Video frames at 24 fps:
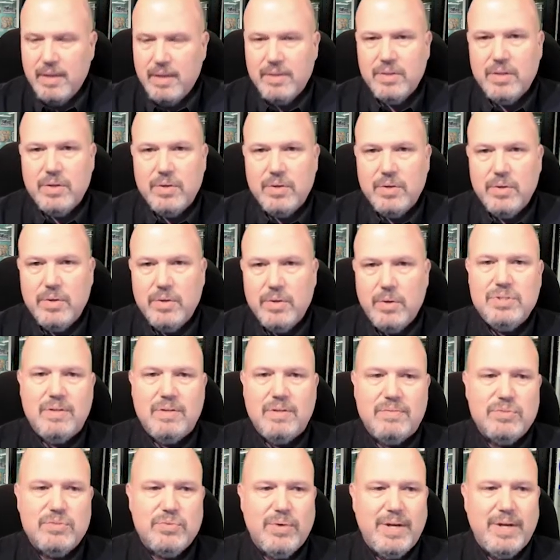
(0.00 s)
the notion of
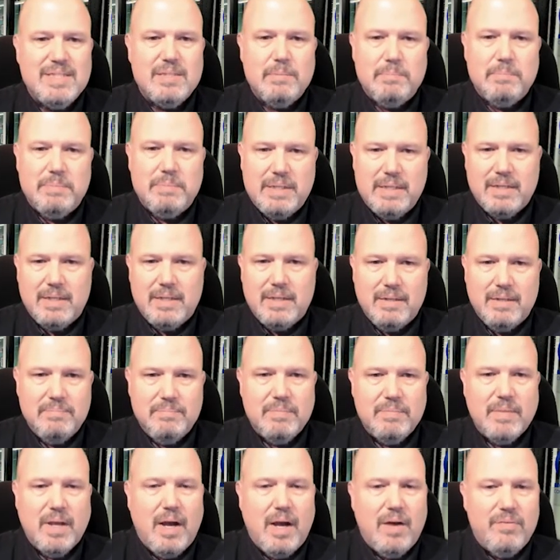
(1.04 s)
traceability
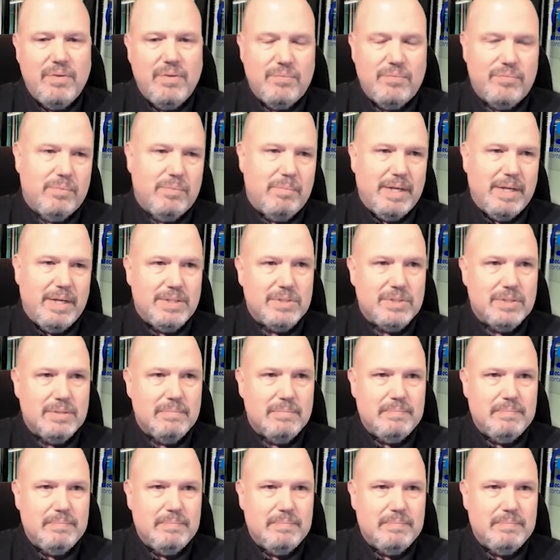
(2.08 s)
of information.